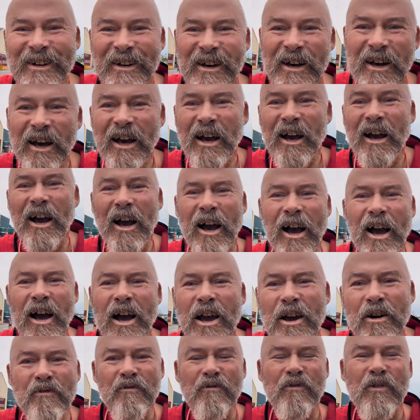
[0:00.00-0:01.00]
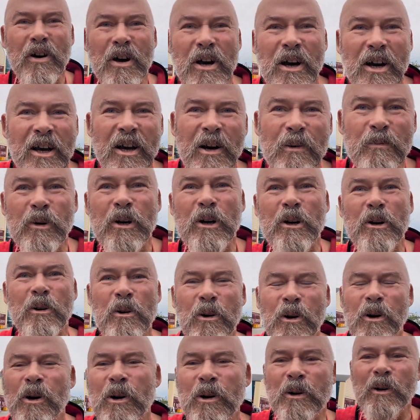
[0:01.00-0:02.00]
I've come here
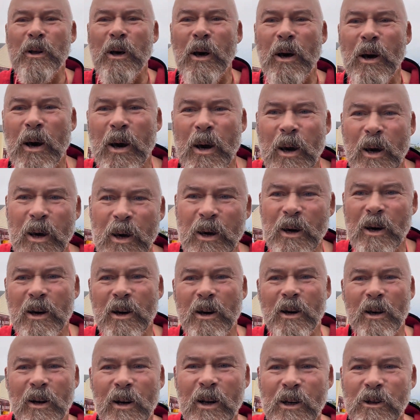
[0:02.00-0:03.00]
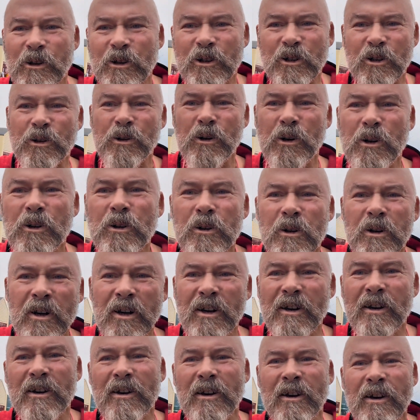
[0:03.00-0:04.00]
on a electric scooter
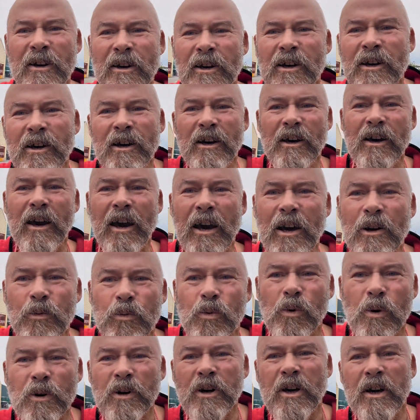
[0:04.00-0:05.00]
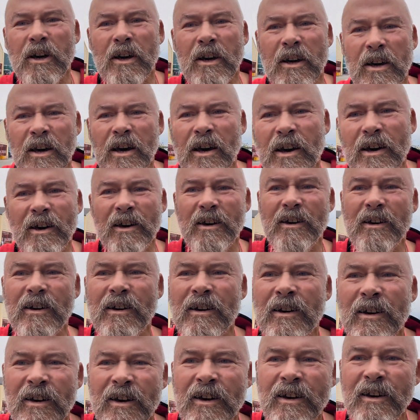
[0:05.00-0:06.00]
and walking.
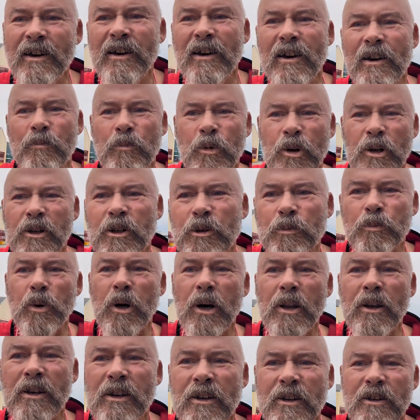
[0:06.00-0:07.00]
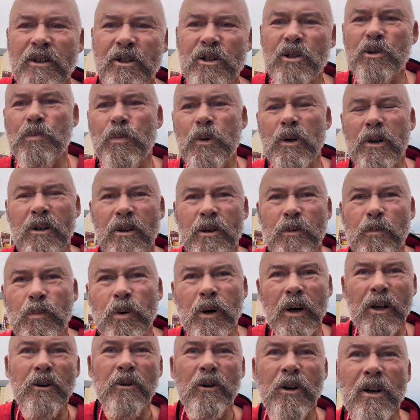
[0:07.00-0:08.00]
Been to Bunnings, been to
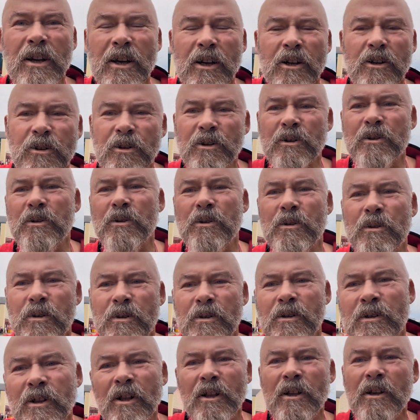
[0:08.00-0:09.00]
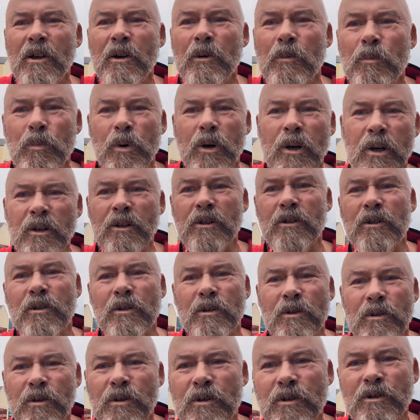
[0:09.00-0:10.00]
Better Electrical, been
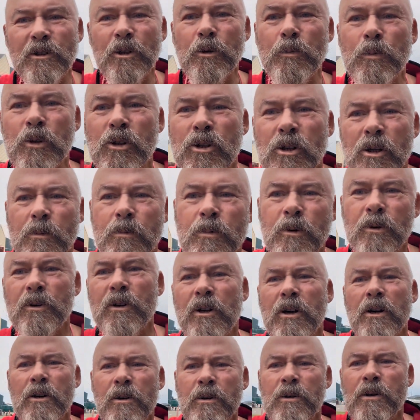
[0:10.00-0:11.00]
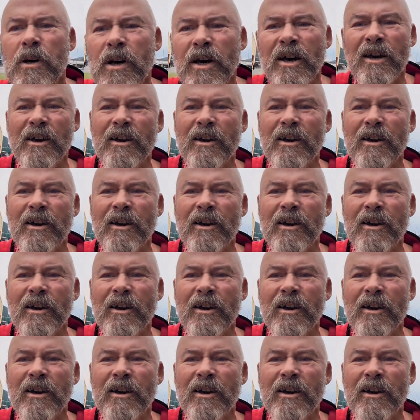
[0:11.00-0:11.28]
to Super Cheap Auto.